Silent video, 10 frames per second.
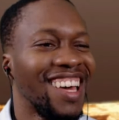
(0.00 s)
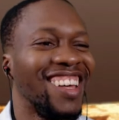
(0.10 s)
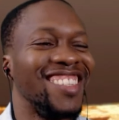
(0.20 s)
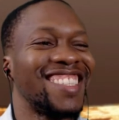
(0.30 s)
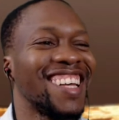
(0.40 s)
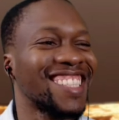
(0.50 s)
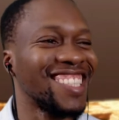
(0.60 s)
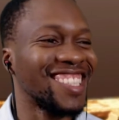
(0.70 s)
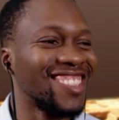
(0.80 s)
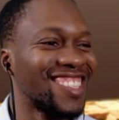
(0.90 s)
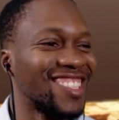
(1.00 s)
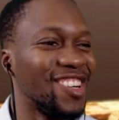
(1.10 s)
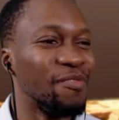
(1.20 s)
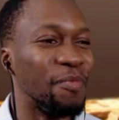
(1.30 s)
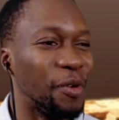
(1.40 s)
Yeah, Sasuke just looks
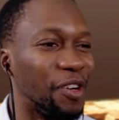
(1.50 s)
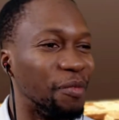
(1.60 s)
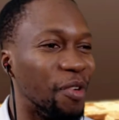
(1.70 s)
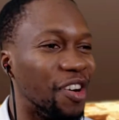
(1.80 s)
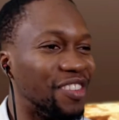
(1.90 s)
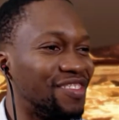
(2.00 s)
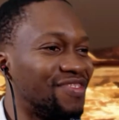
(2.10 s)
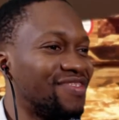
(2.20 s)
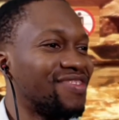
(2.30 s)
so bored, bro.